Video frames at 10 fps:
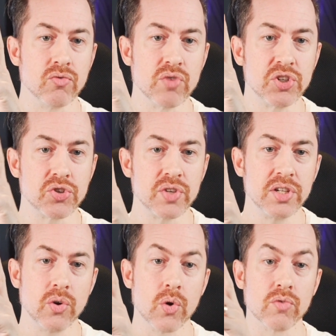
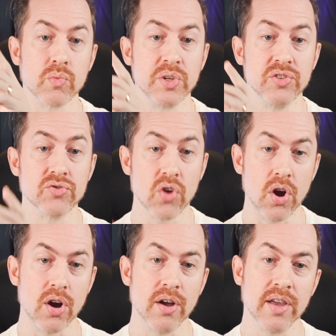retreat or
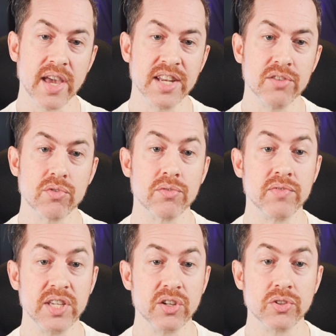redraw any
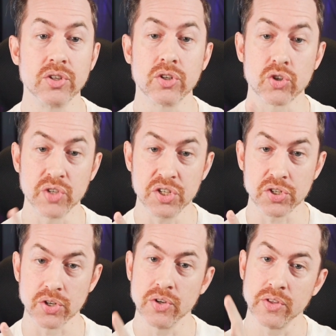revealed
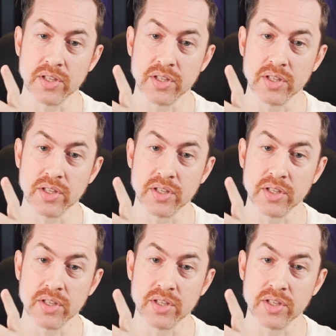creature,